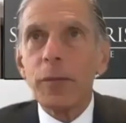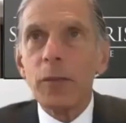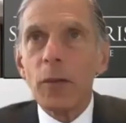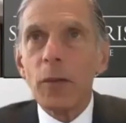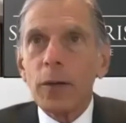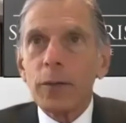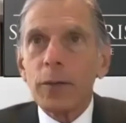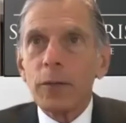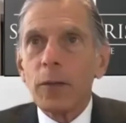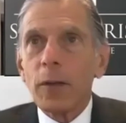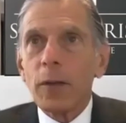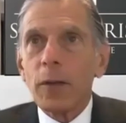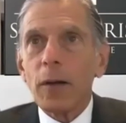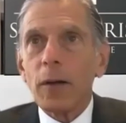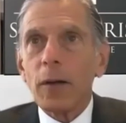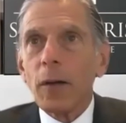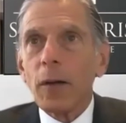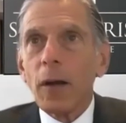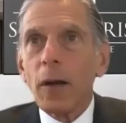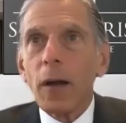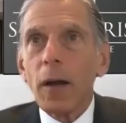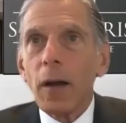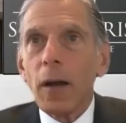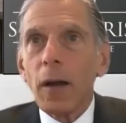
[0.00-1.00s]
thoughts there.
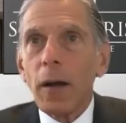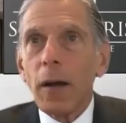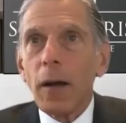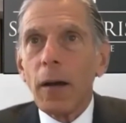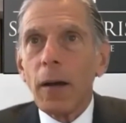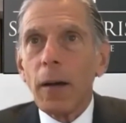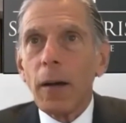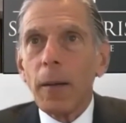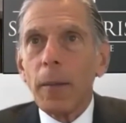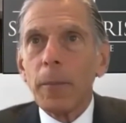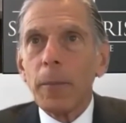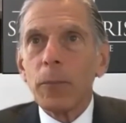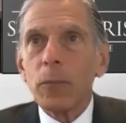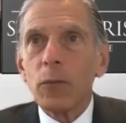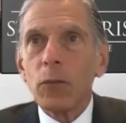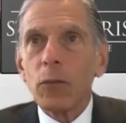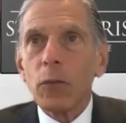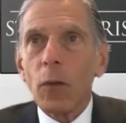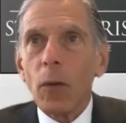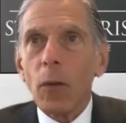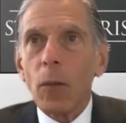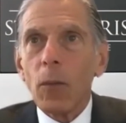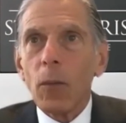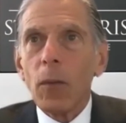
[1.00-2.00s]

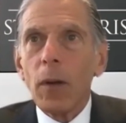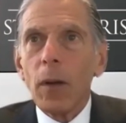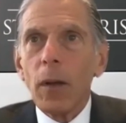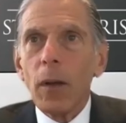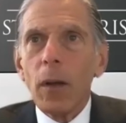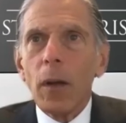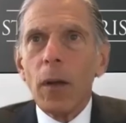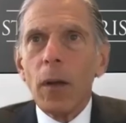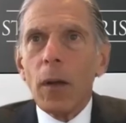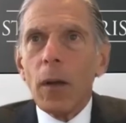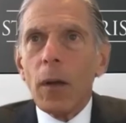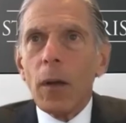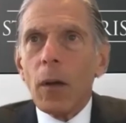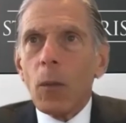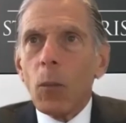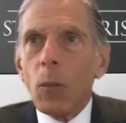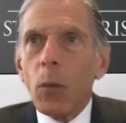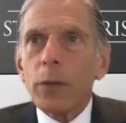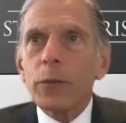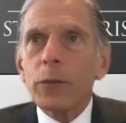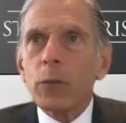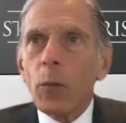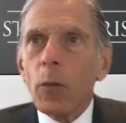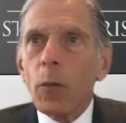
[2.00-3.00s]
So
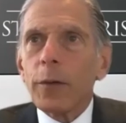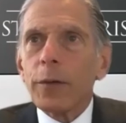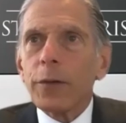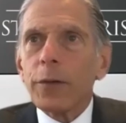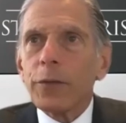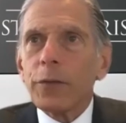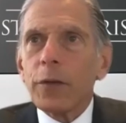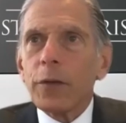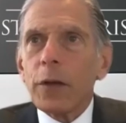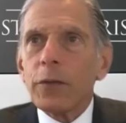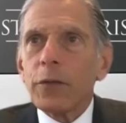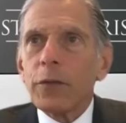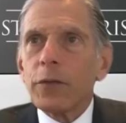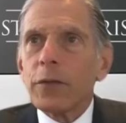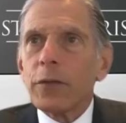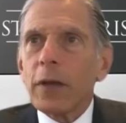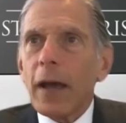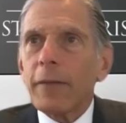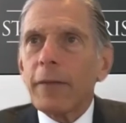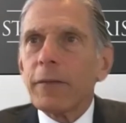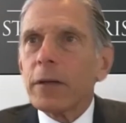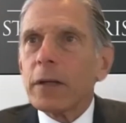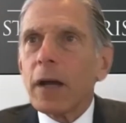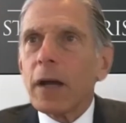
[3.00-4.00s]
what do organizations
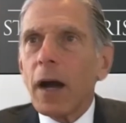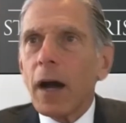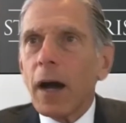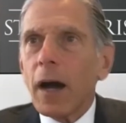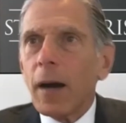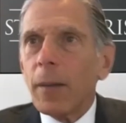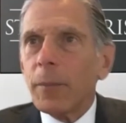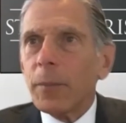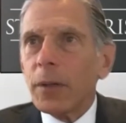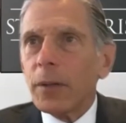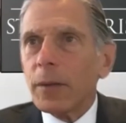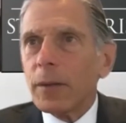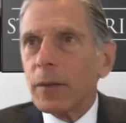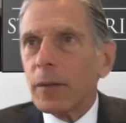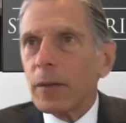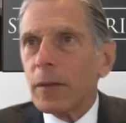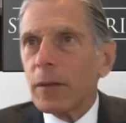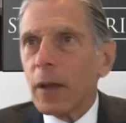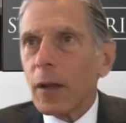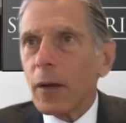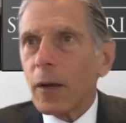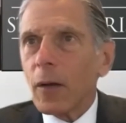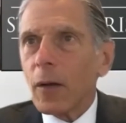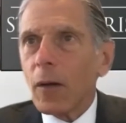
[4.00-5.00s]
have in common
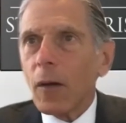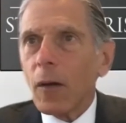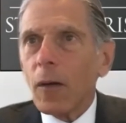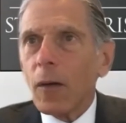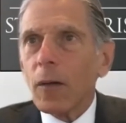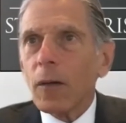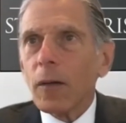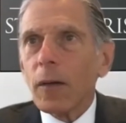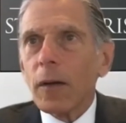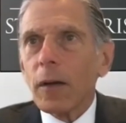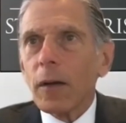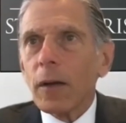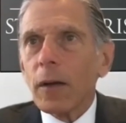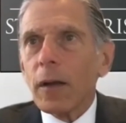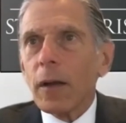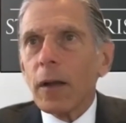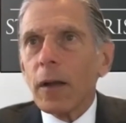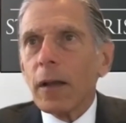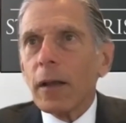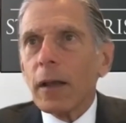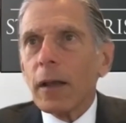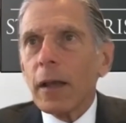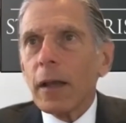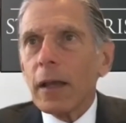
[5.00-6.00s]
that
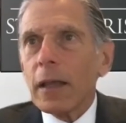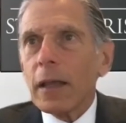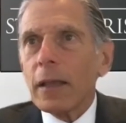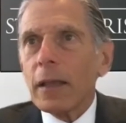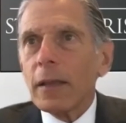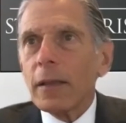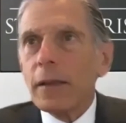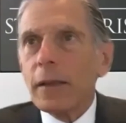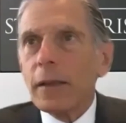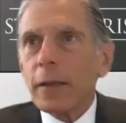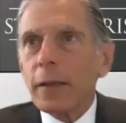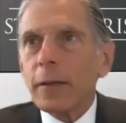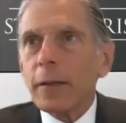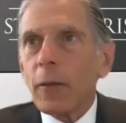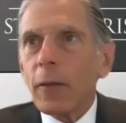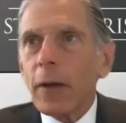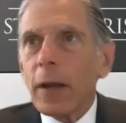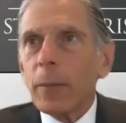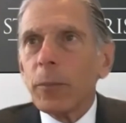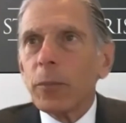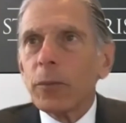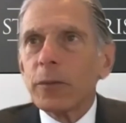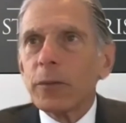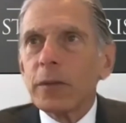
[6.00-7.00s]
they're
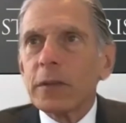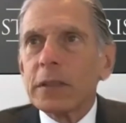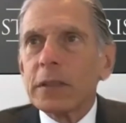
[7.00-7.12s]
able to